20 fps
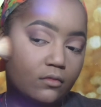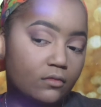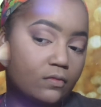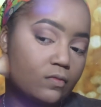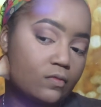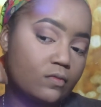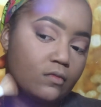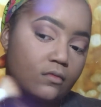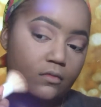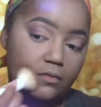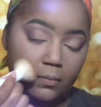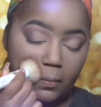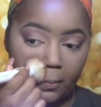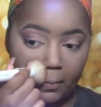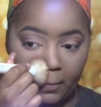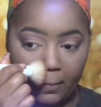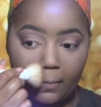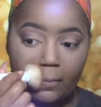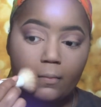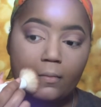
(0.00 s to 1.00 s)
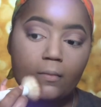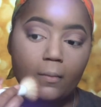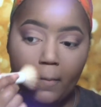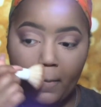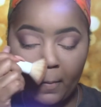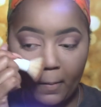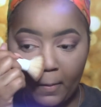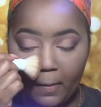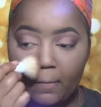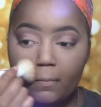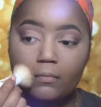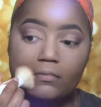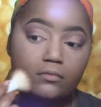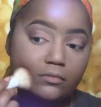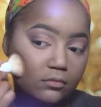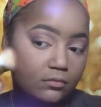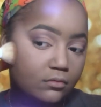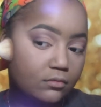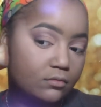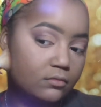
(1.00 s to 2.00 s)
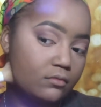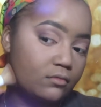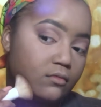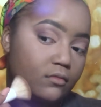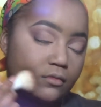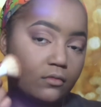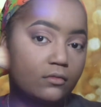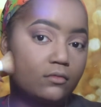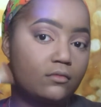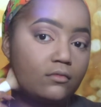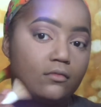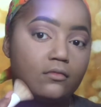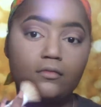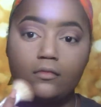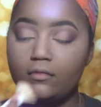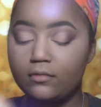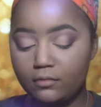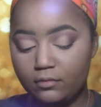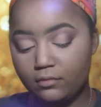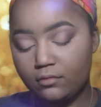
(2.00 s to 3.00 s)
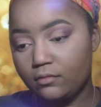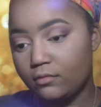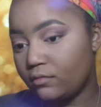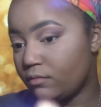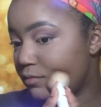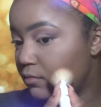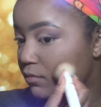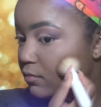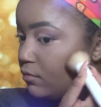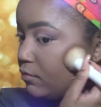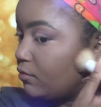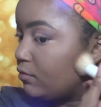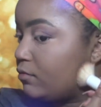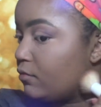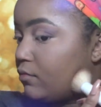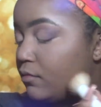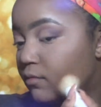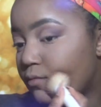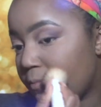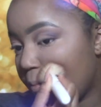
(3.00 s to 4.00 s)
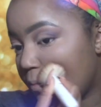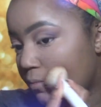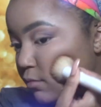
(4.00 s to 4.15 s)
Nothing is said.